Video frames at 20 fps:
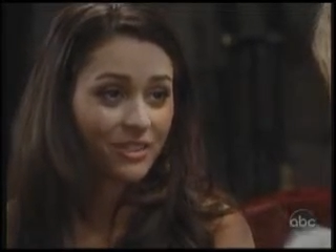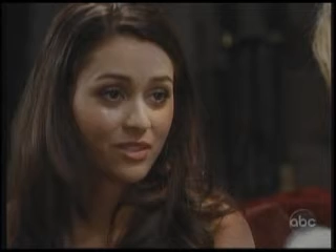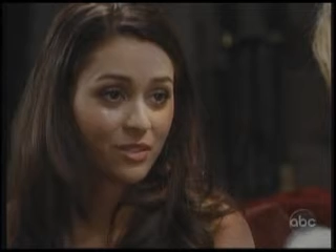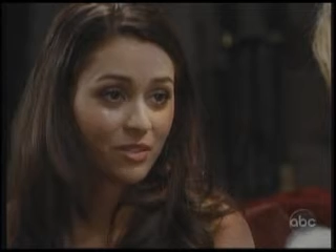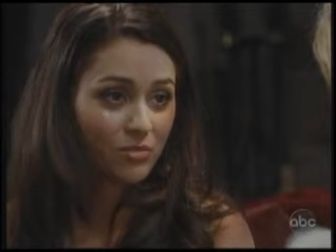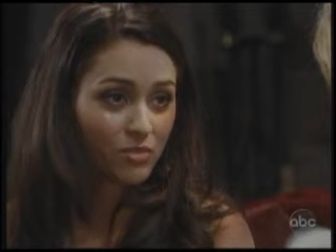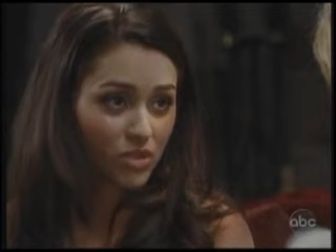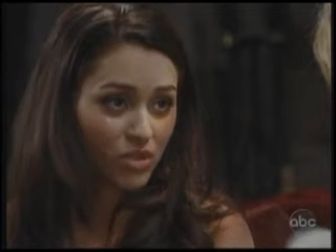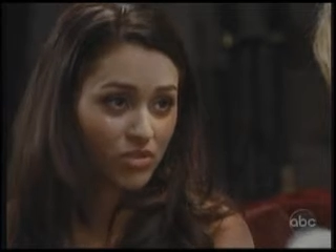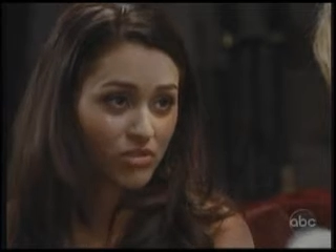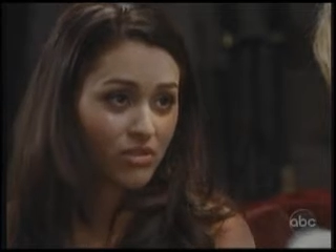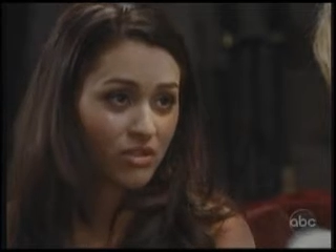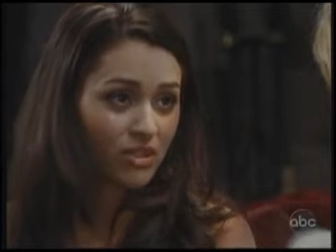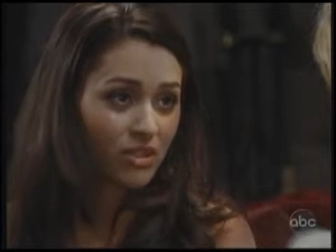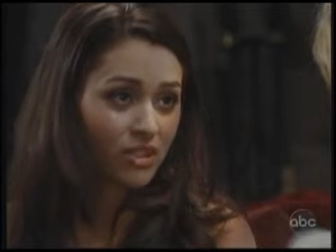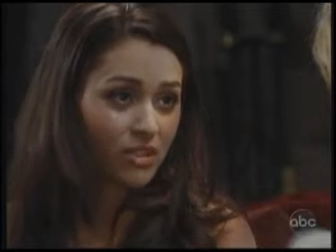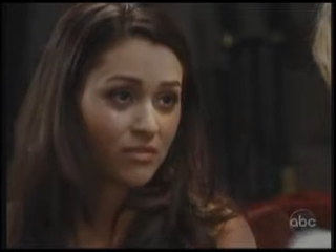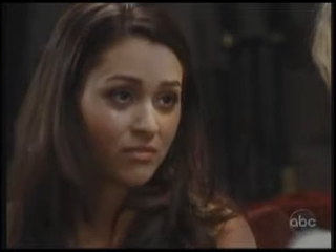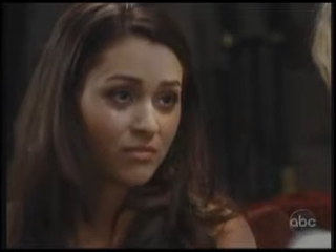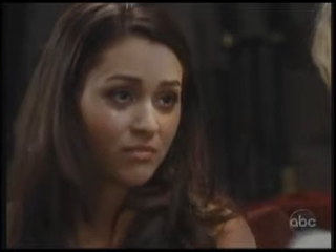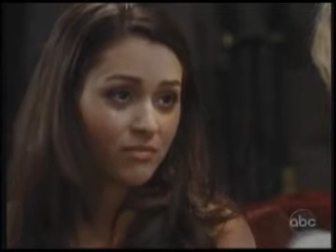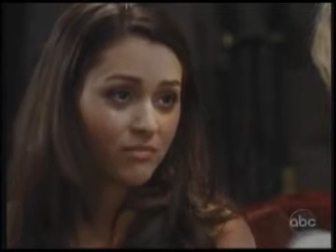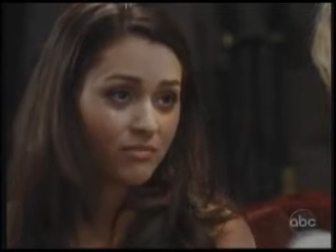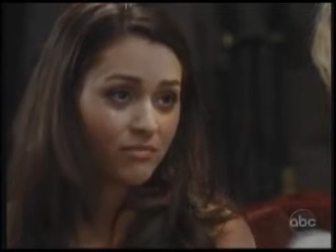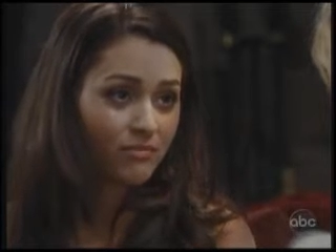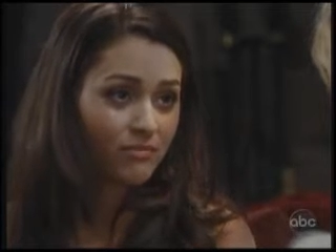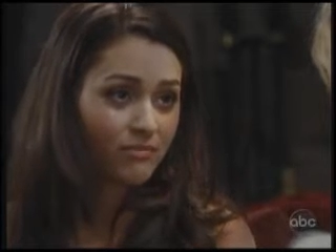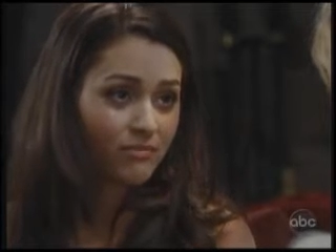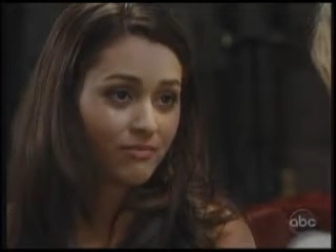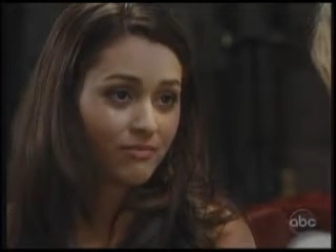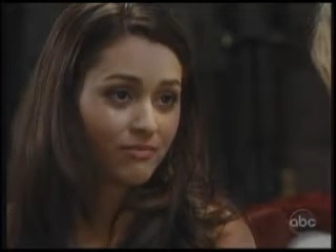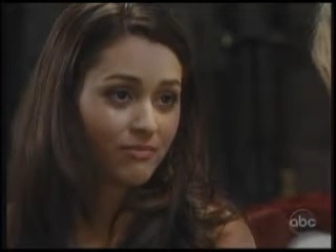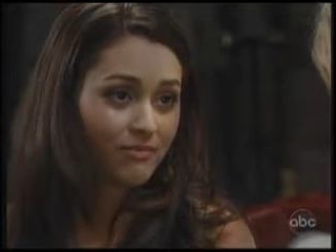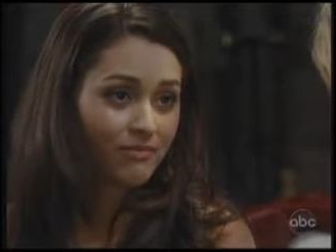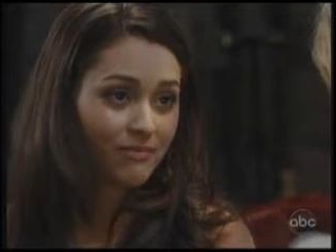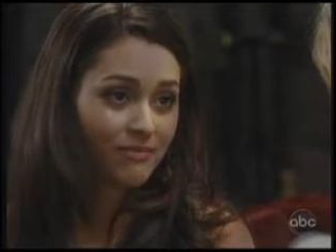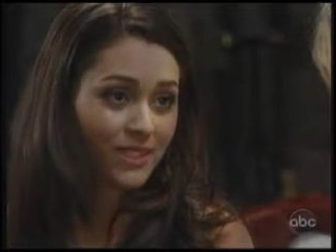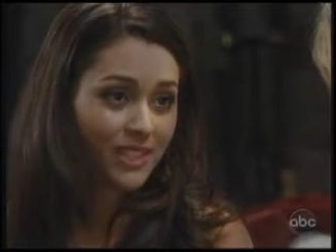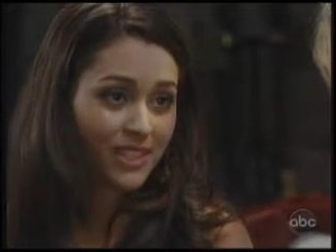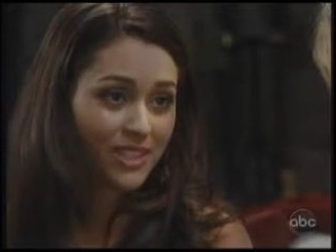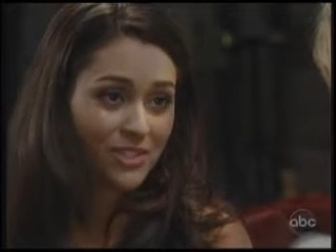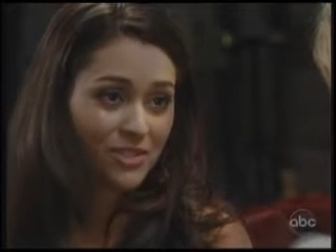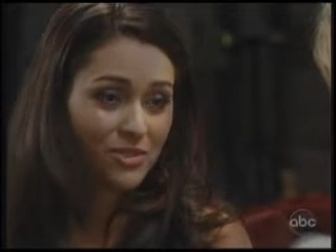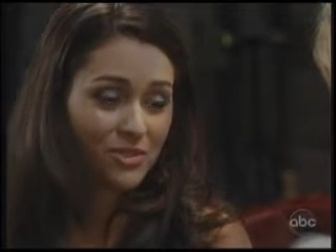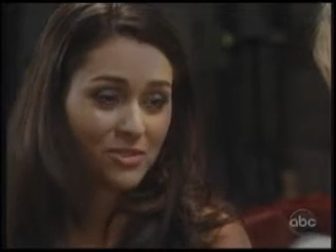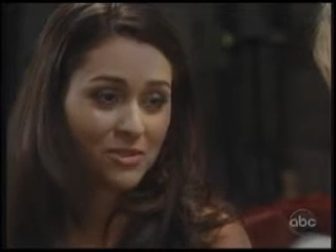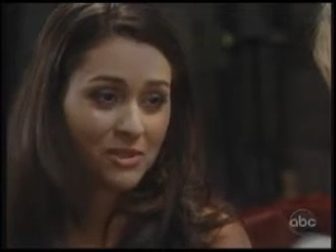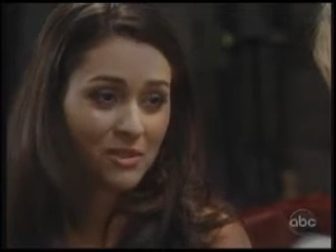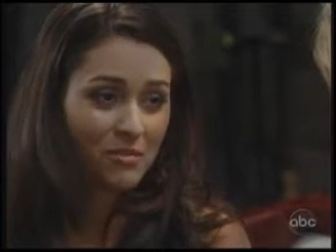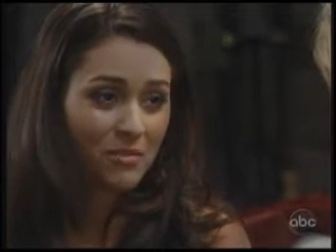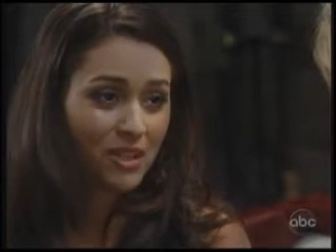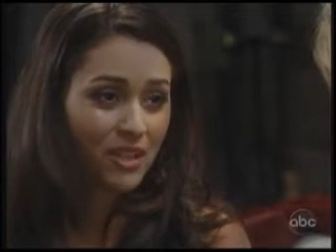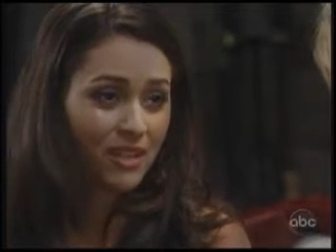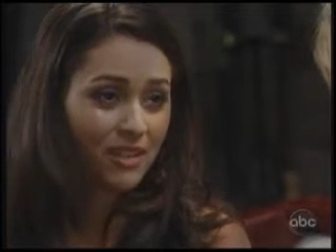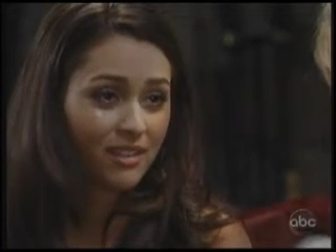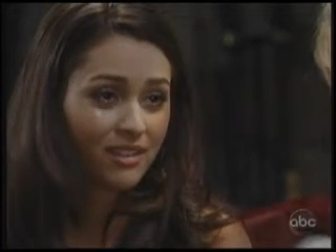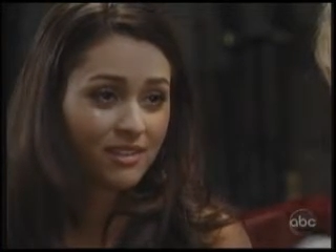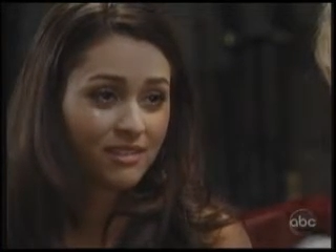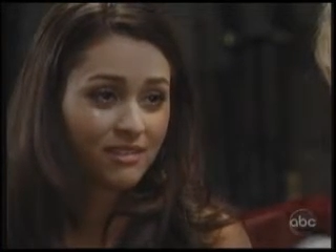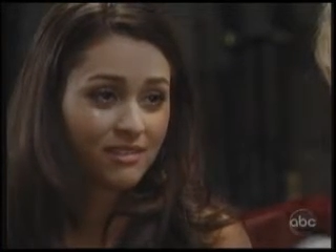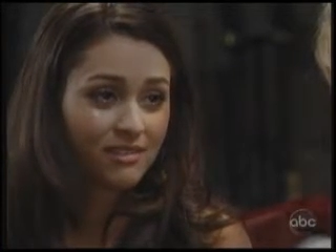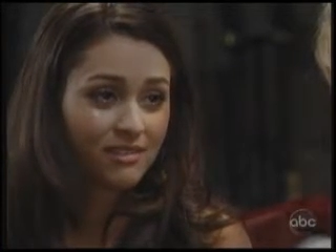So I'm choosing him, and he's choosing me.